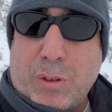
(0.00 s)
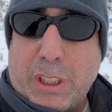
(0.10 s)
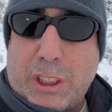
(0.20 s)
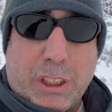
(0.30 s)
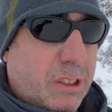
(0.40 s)

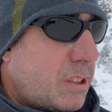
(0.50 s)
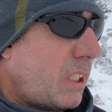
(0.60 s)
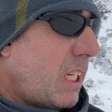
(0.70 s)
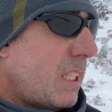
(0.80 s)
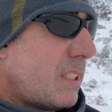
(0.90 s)
It's just,
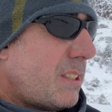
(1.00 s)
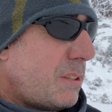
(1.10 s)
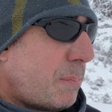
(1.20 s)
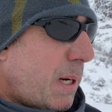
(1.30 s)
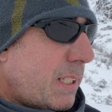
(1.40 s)
this
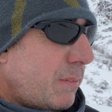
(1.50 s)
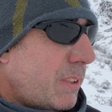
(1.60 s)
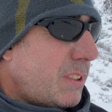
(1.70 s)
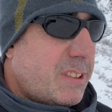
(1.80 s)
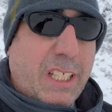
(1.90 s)

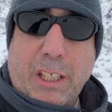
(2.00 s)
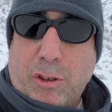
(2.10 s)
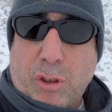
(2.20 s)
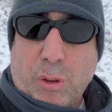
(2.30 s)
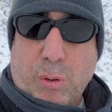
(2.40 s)
is day
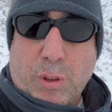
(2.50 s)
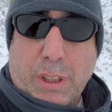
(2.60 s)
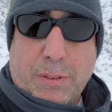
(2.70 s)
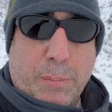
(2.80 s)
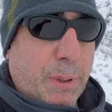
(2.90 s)
2
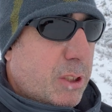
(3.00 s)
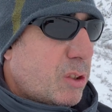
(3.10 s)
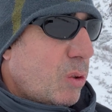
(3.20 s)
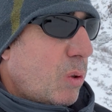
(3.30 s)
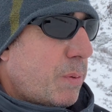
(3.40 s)
of the big
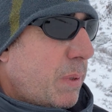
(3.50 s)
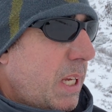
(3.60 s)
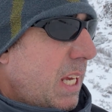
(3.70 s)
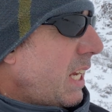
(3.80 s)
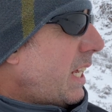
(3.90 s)
storm.
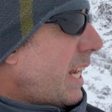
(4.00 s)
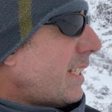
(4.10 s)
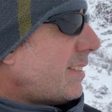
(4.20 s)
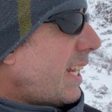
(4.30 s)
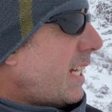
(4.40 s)
It
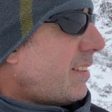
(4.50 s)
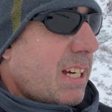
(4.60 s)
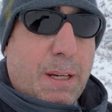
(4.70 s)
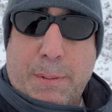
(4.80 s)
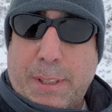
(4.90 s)
hasn't had
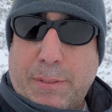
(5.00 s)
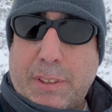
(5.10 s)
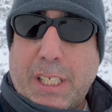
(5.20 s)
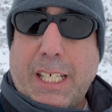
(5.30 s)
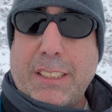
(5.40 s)
time enough
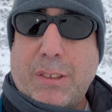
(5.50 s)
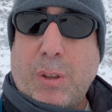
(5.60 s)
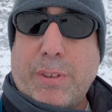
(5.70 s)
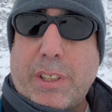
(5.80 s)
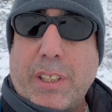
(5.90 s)
to ice
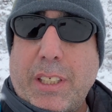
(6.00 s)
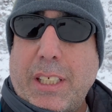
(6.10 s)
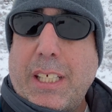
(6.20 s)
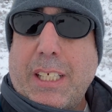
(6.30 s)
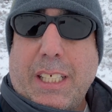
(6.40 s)
over,
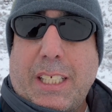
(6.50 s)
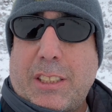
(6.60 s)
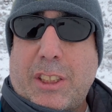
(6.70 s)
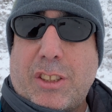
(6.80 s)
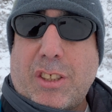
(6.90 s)
and
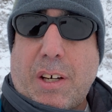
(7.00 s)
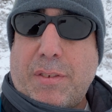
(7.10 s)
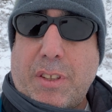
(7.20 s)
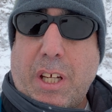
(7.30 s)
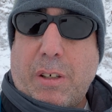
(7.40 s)
it's just soft
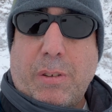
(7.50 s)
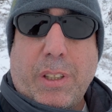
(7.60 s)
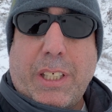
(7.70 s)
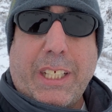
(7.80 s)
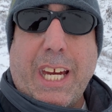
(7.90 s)
snow.
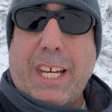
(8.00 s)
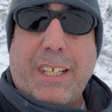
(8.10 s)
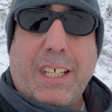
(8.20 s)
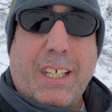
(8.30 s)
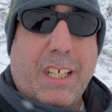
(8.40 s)
And
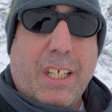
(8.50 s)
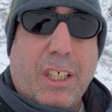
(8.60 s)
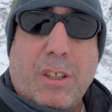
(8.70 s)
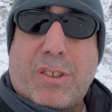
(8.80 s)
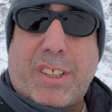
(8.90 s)
again,
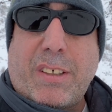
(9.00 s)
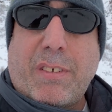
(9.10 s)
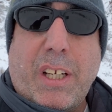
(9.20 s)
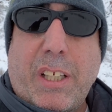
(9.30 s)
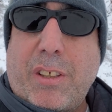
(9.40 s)
you'll sink
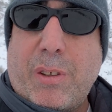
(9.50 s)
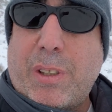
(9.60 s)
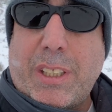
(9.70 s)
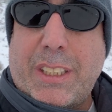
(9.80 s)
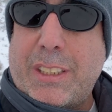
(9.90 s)
right into
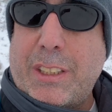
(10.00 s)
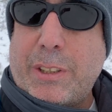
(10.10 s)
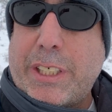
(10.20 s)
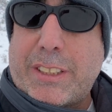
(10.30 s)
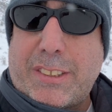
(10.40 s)
it and you'll
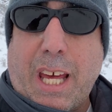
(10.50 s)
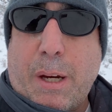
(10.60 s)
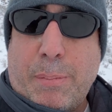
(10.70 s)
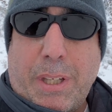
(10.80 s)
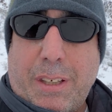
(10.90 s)
get stabbed.